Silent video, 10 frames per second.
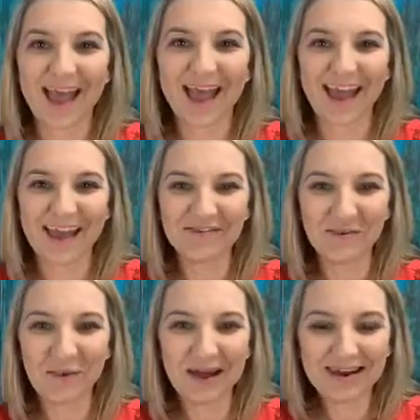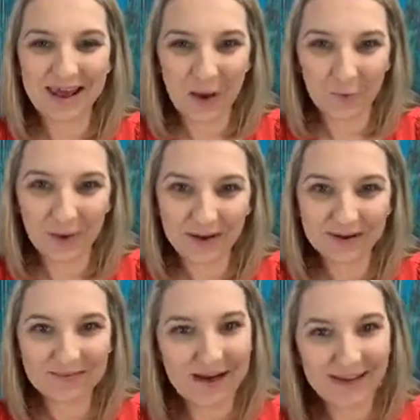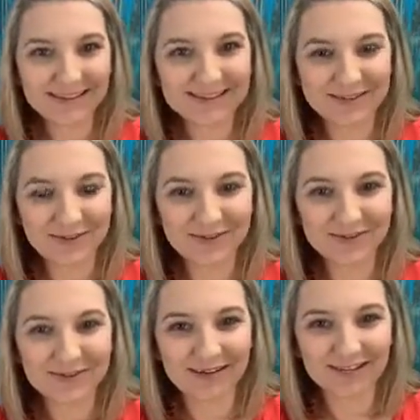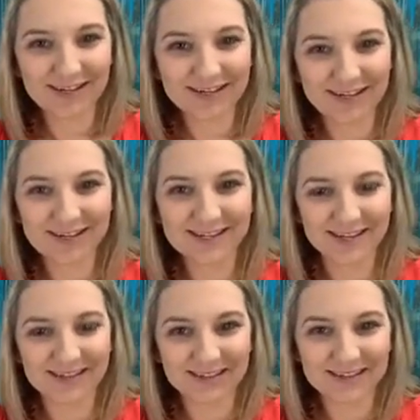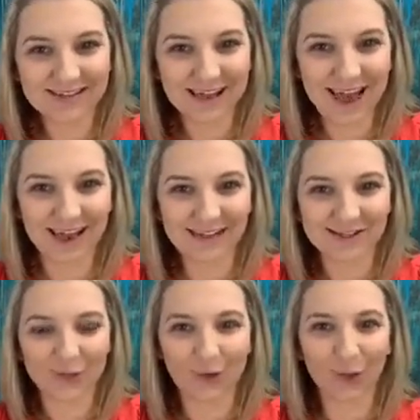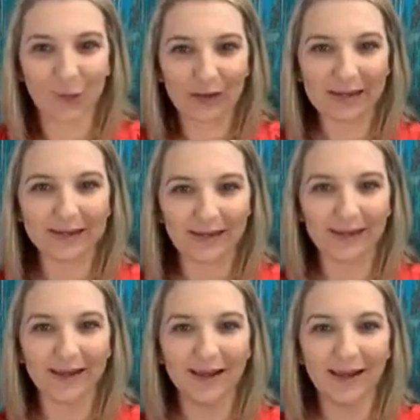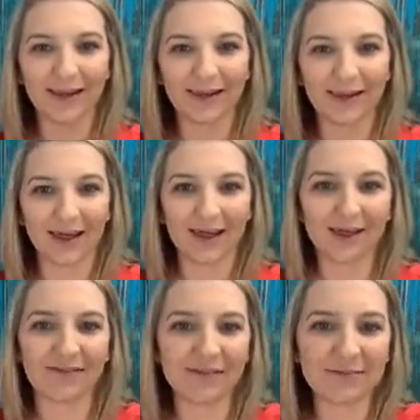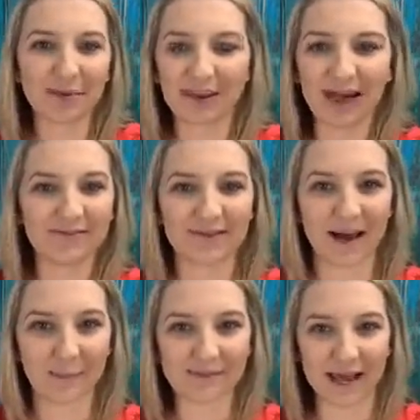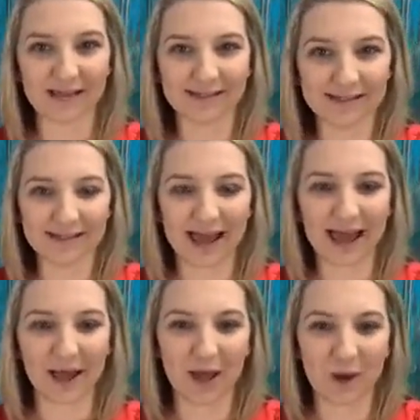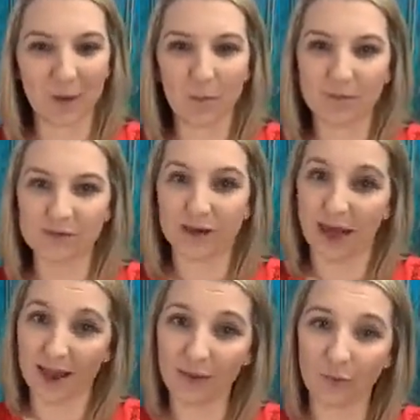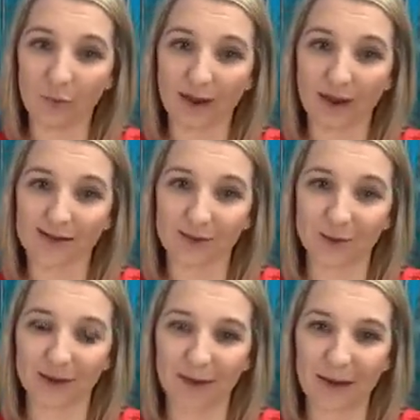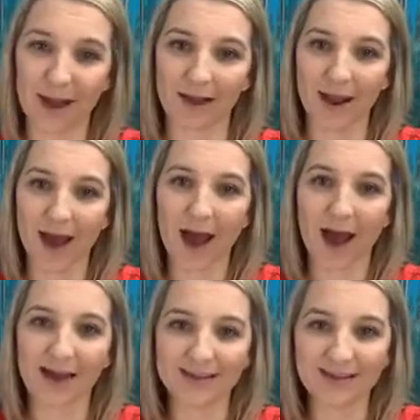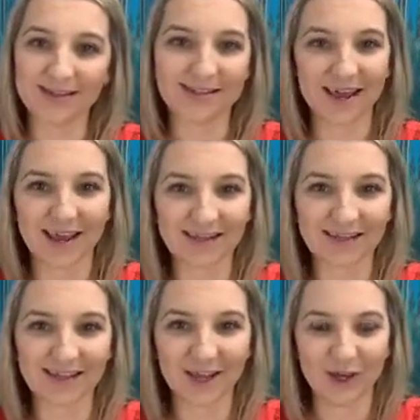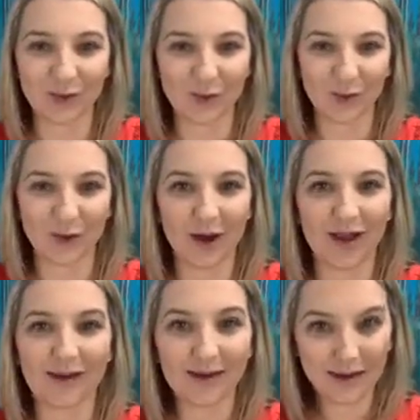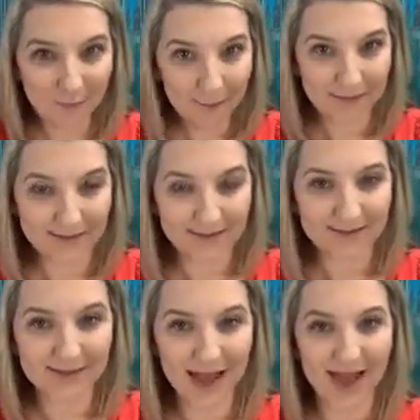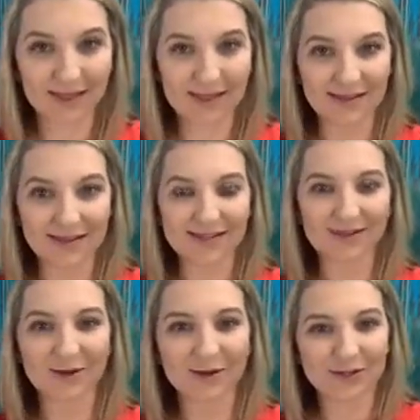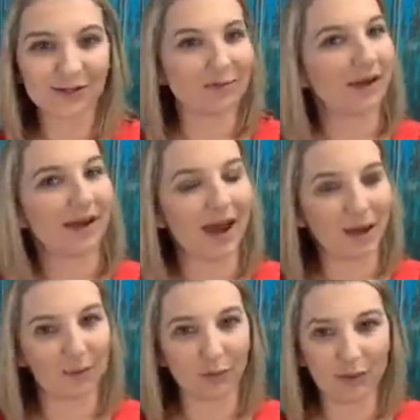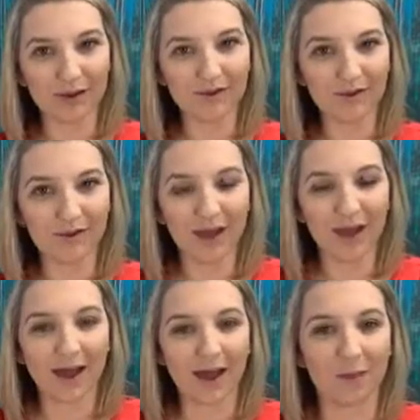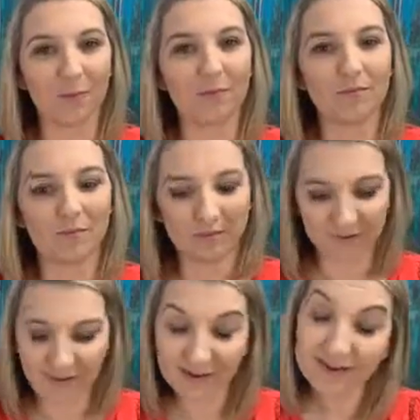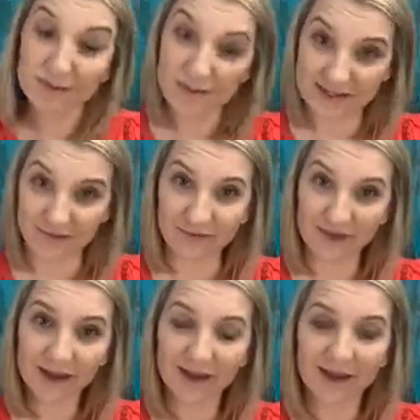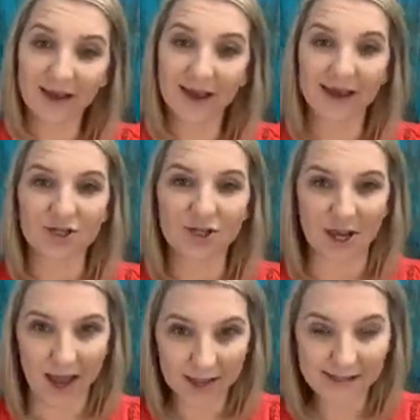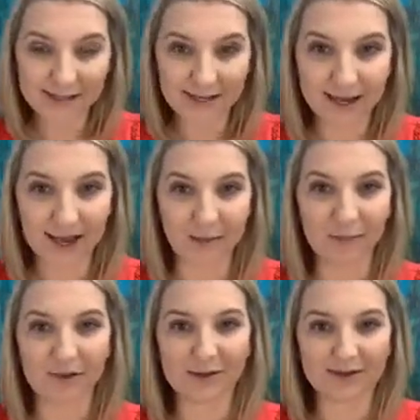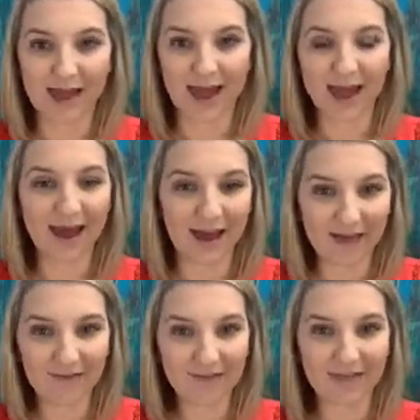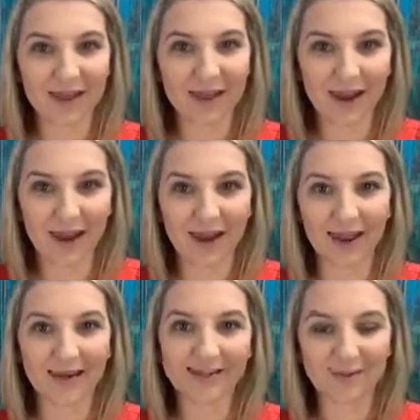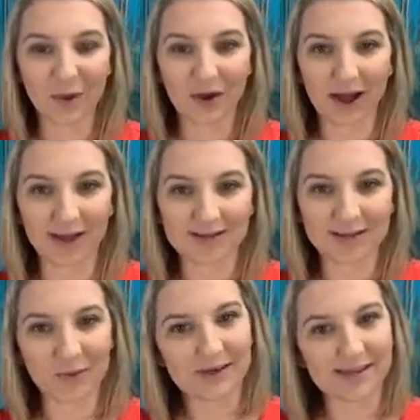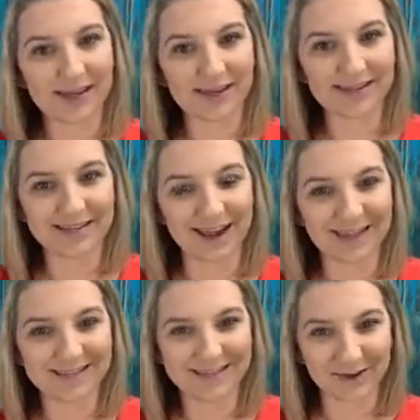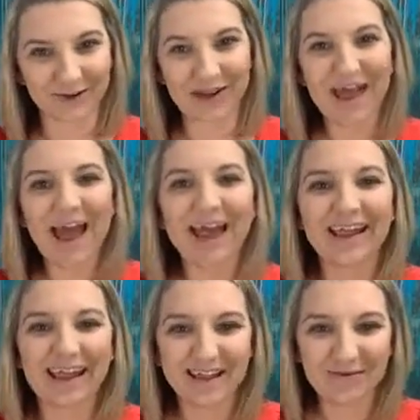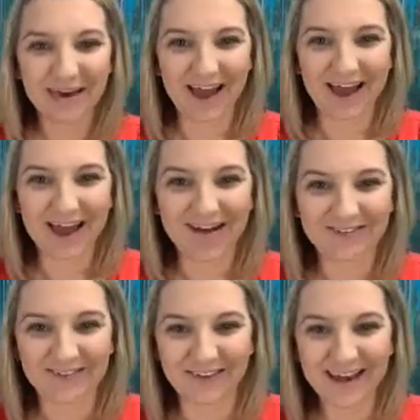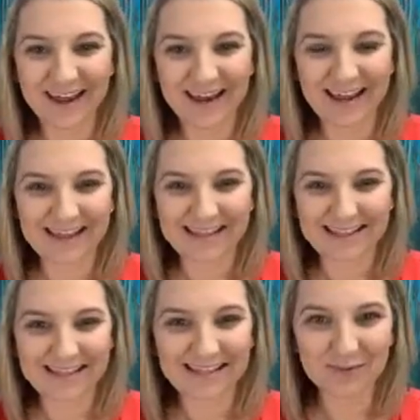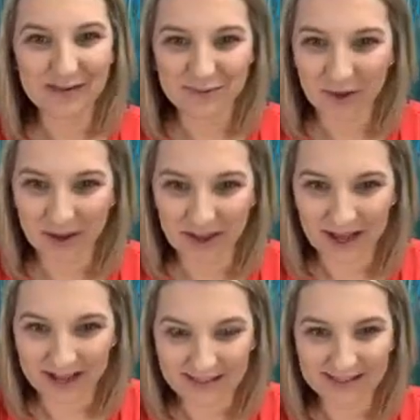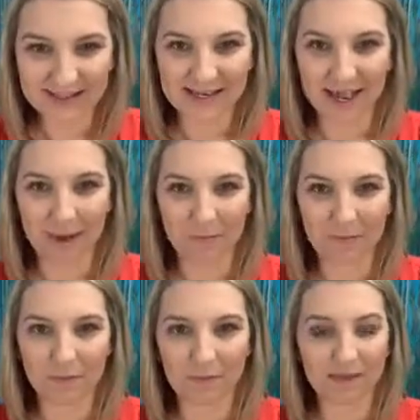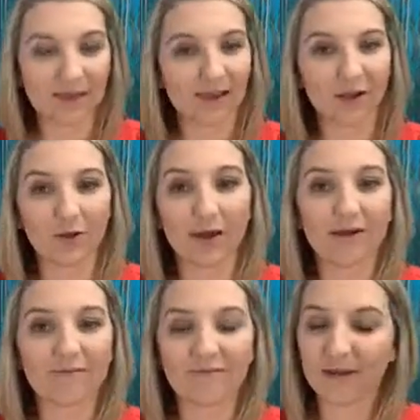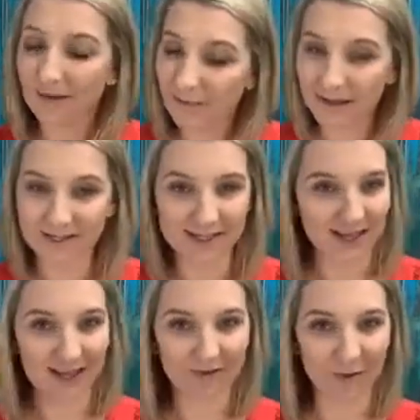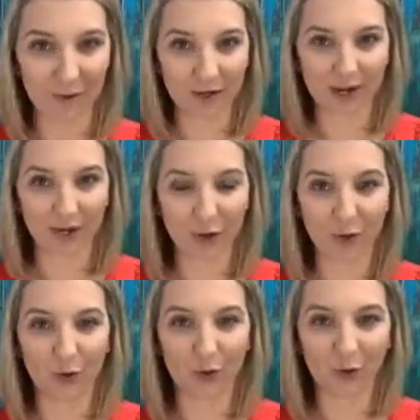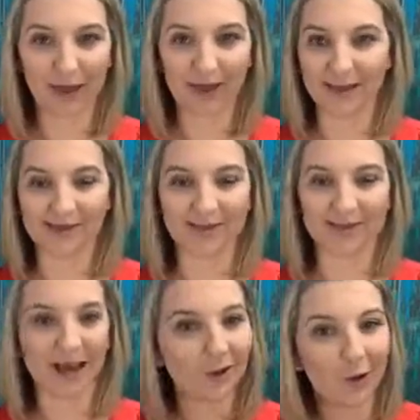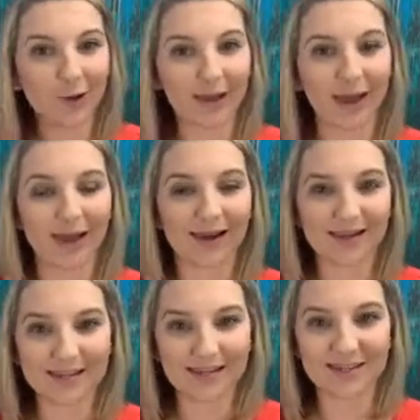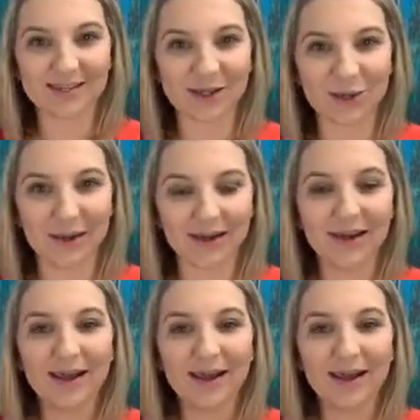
Hey everyone, welcome back to Travel Agent Achievers and your weekly Facebook Live update. Today we are talking about understanding your numbers, and this is going to be a brief but very specific chat because I have the latest podcast that went out yesterday, so keep an eye out for it. It's this week's podcast. Thank you very much to everybody who is downloading it, listening to it,